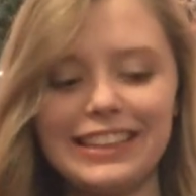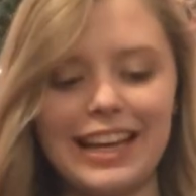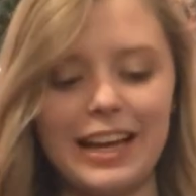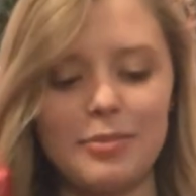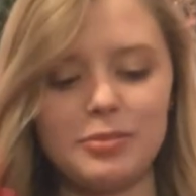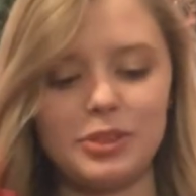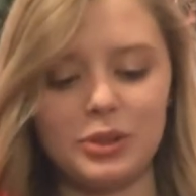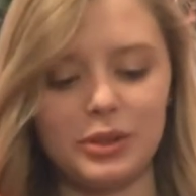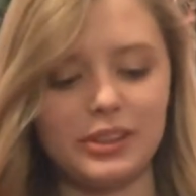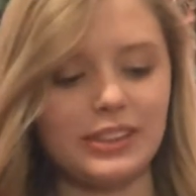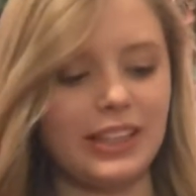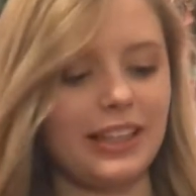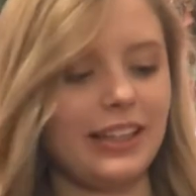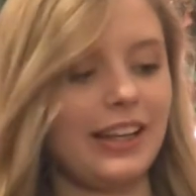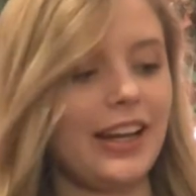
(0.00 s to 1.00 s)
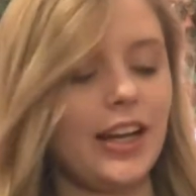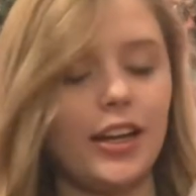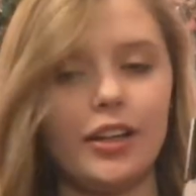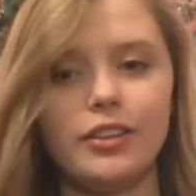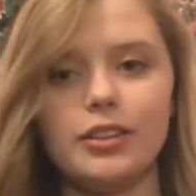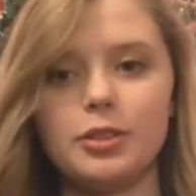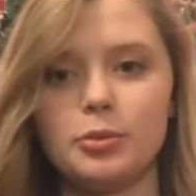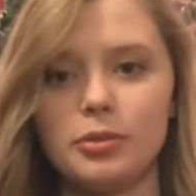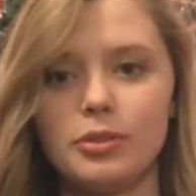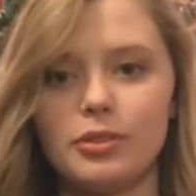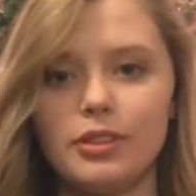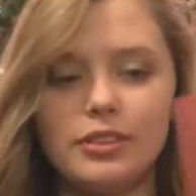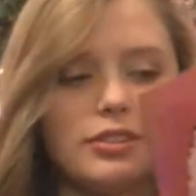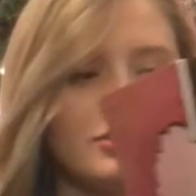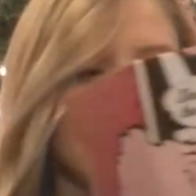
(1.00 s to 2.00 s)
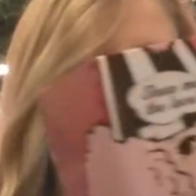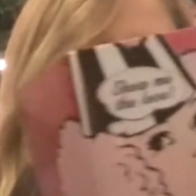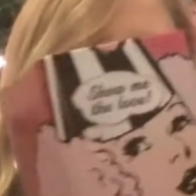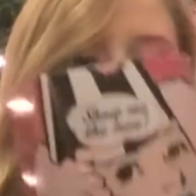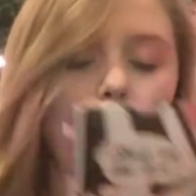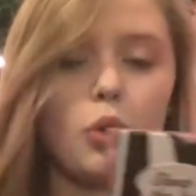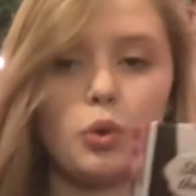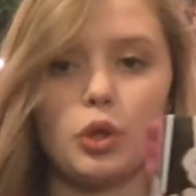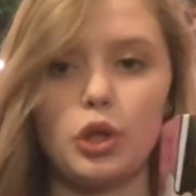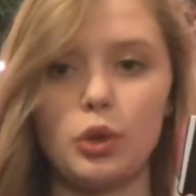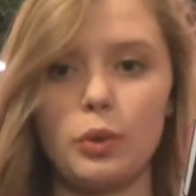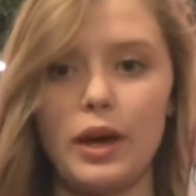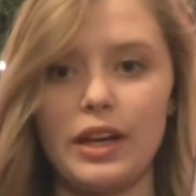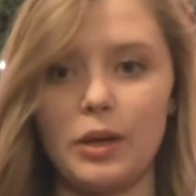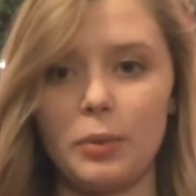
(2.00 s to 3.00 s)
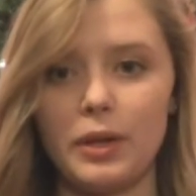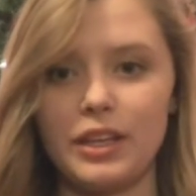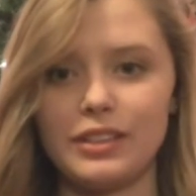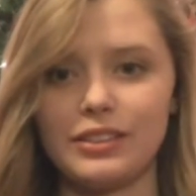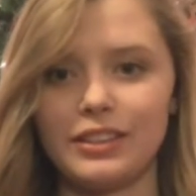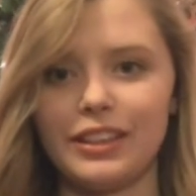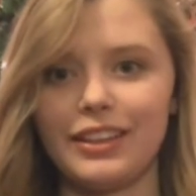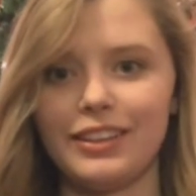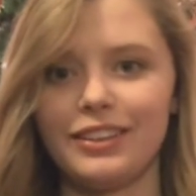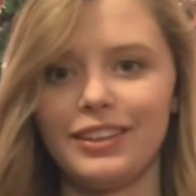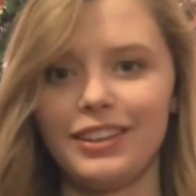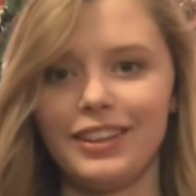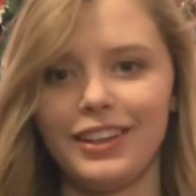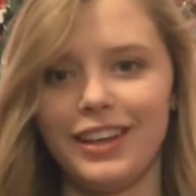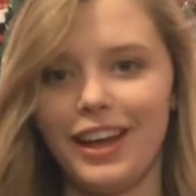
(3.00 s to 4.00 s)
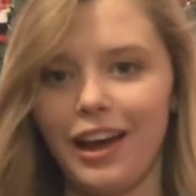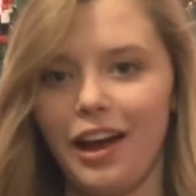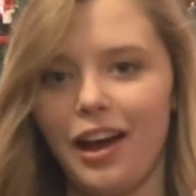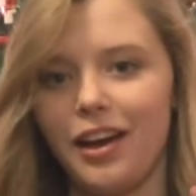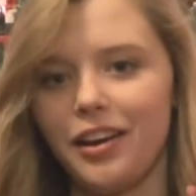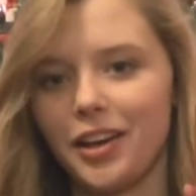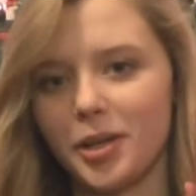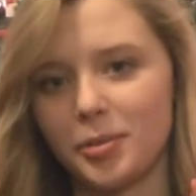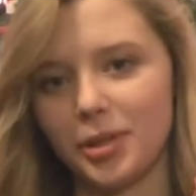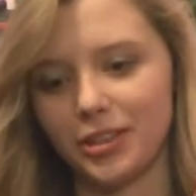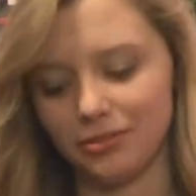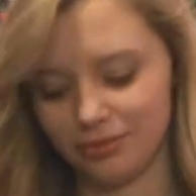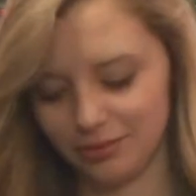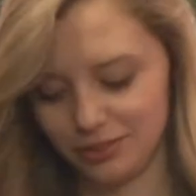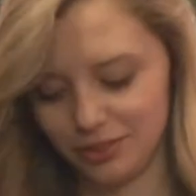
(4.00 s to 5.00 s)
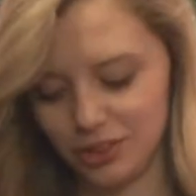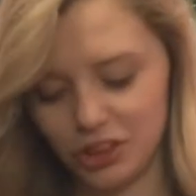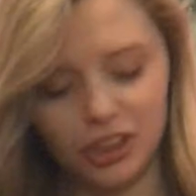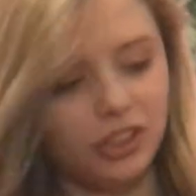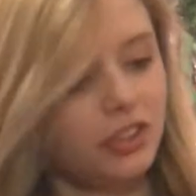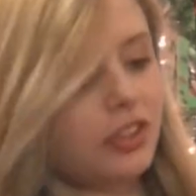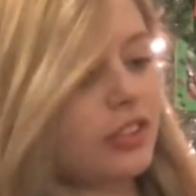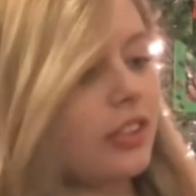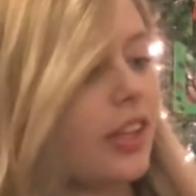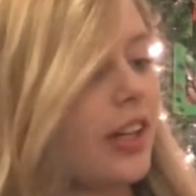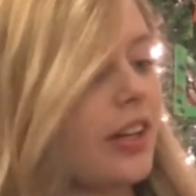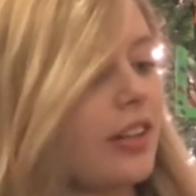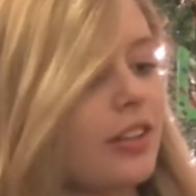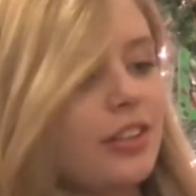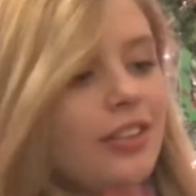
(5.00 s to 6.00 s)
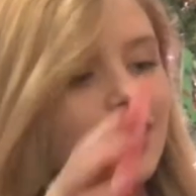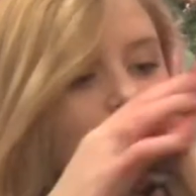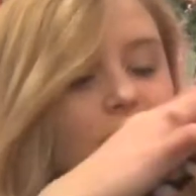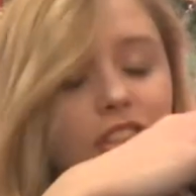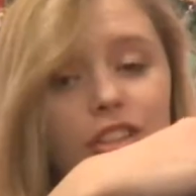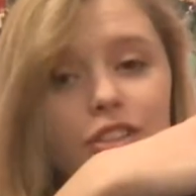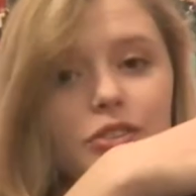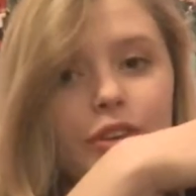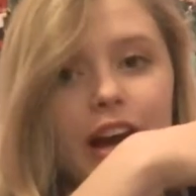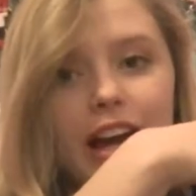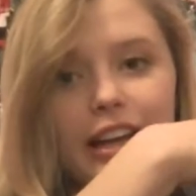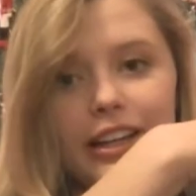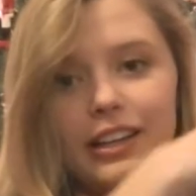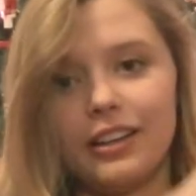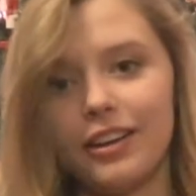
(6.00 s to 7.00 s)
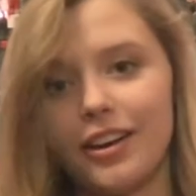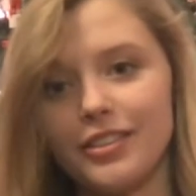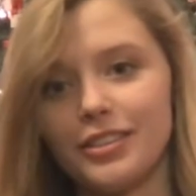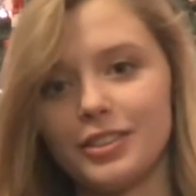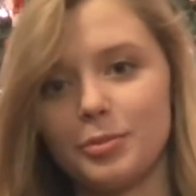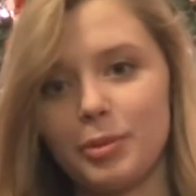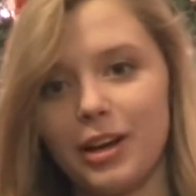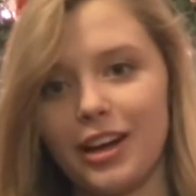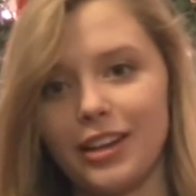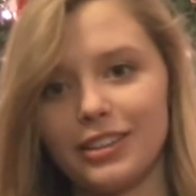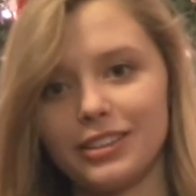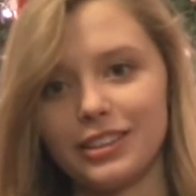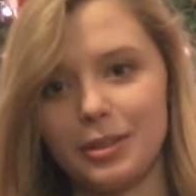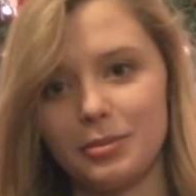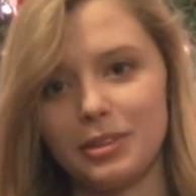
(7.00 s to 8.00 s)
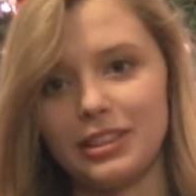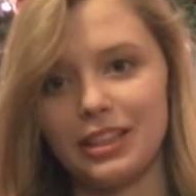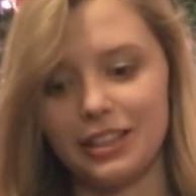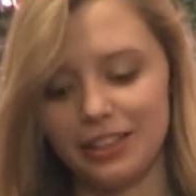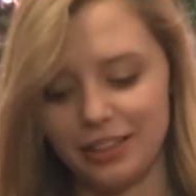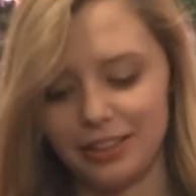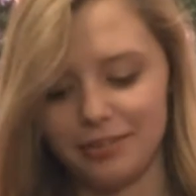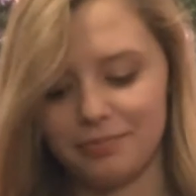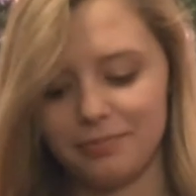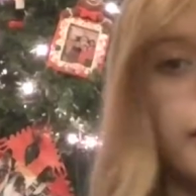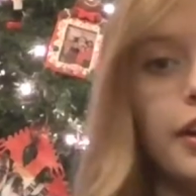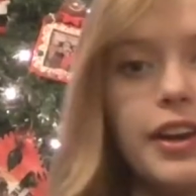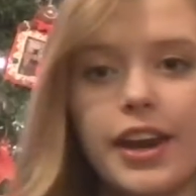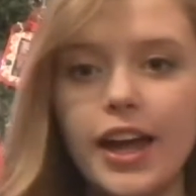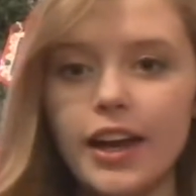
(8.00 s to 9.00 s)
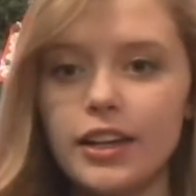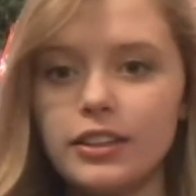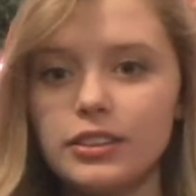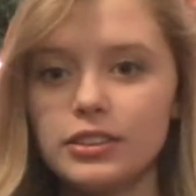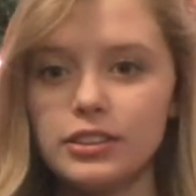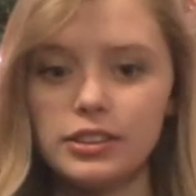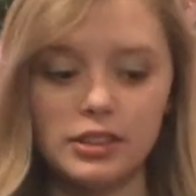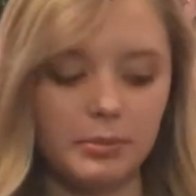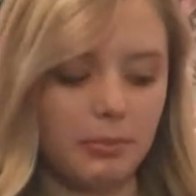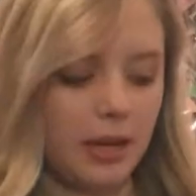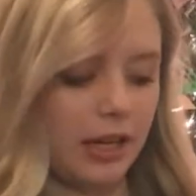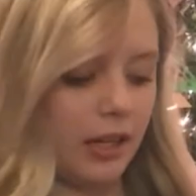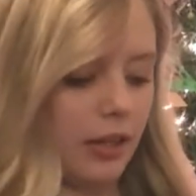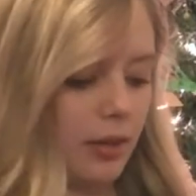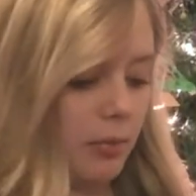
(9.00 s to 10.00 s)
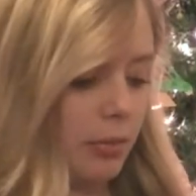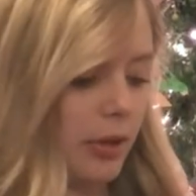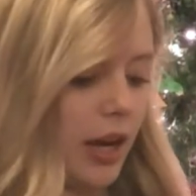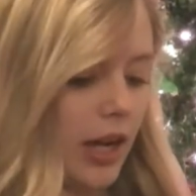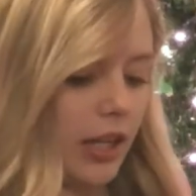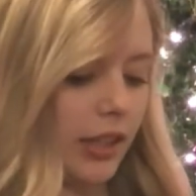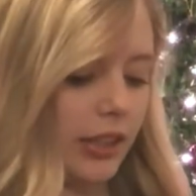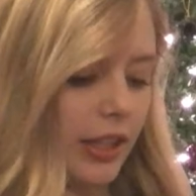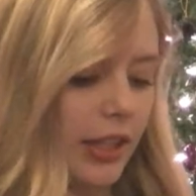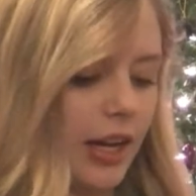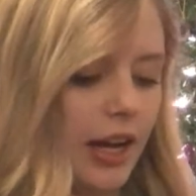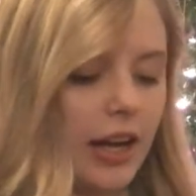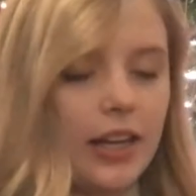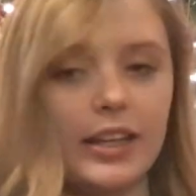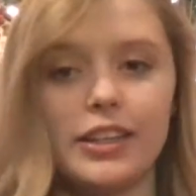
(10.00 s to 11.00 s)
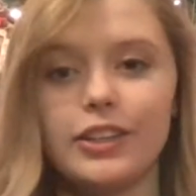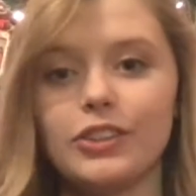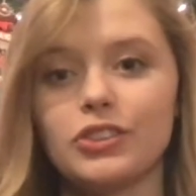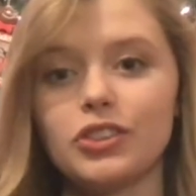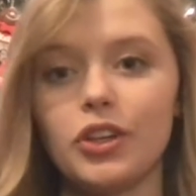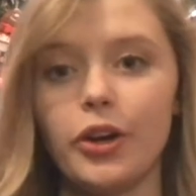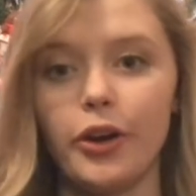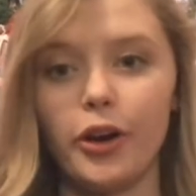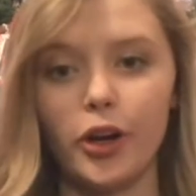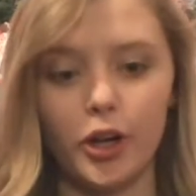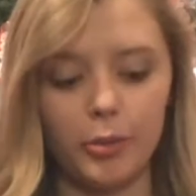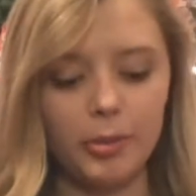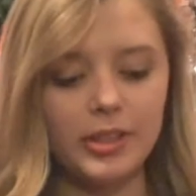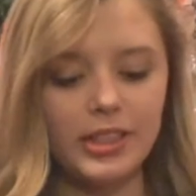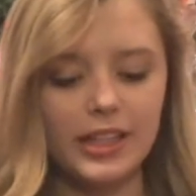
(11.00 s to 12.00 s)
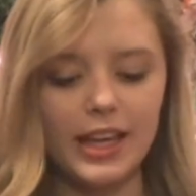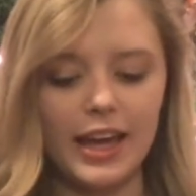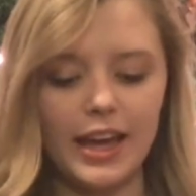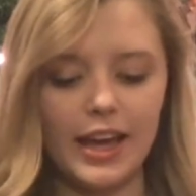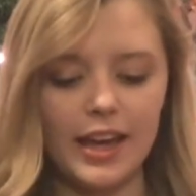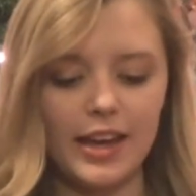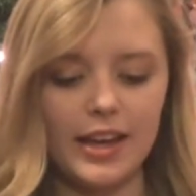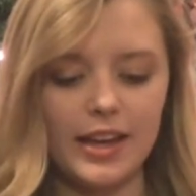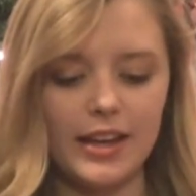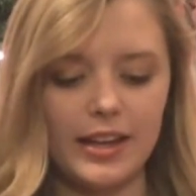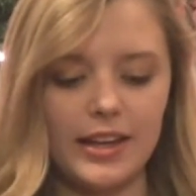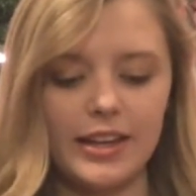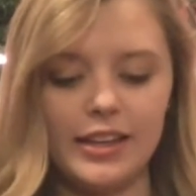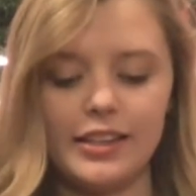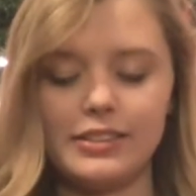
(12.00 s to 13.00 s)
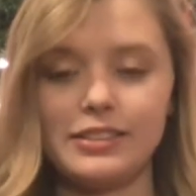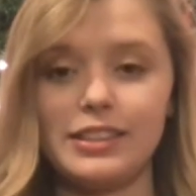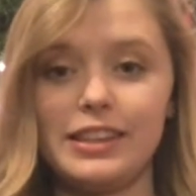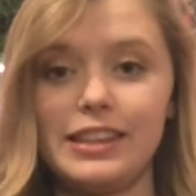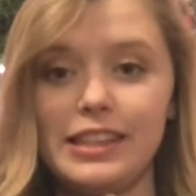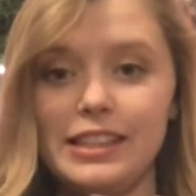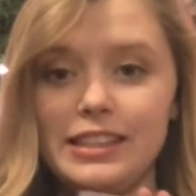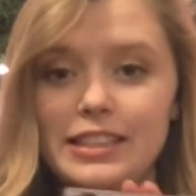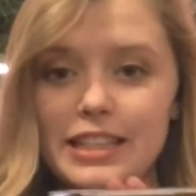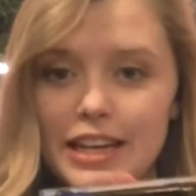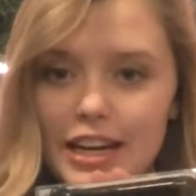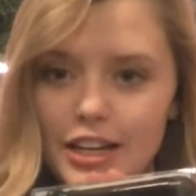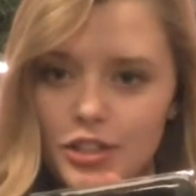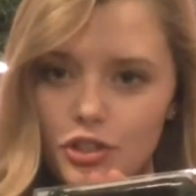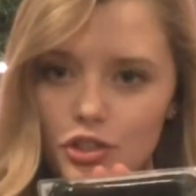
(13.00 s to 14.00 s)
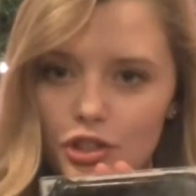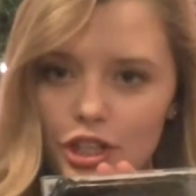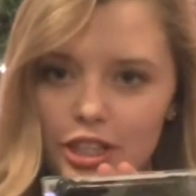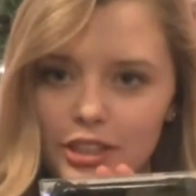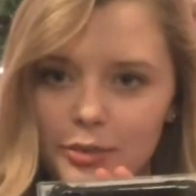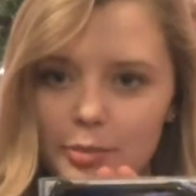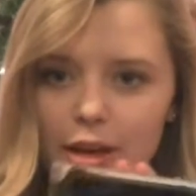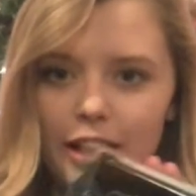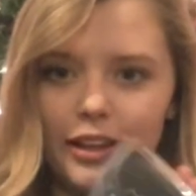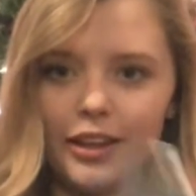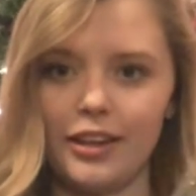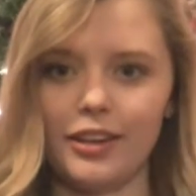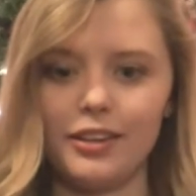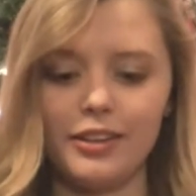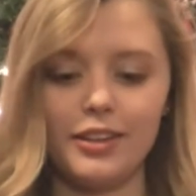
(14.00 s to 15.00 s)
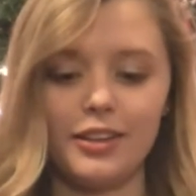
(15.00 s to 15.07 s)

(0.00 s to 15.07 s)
I'm so excited. And this, this is so cute anyways, like, come on. She's just like, she's rocking it on this box, let me tell you. The next makeup product I got is Urban Decay, and it is the Dangerous palette.